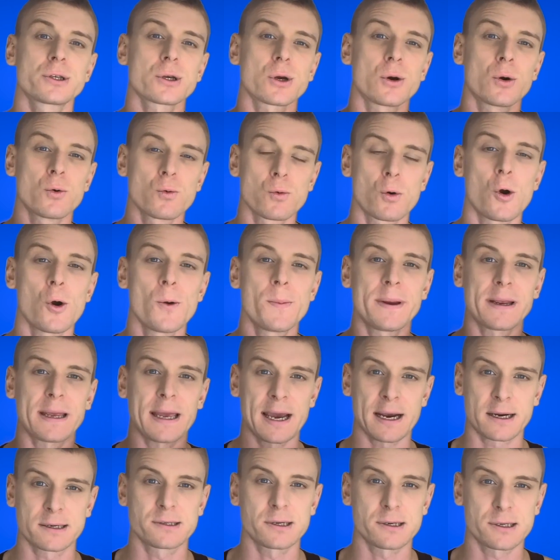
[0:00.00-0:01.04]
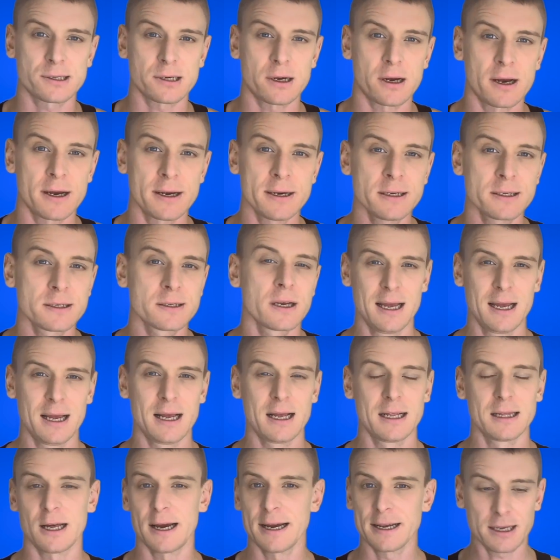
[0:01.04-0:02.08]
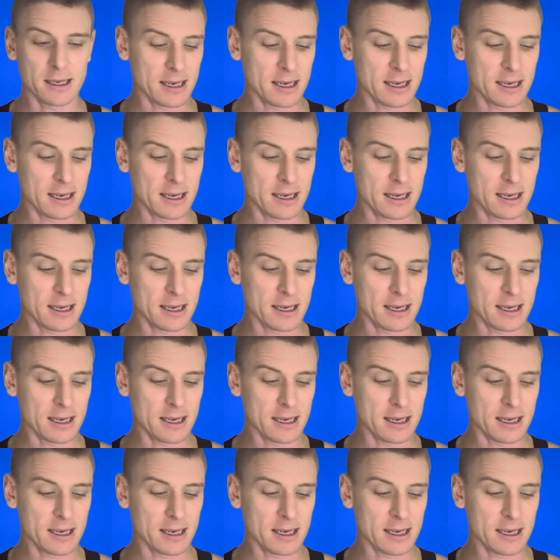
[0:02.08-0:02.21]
aerobic exercise, like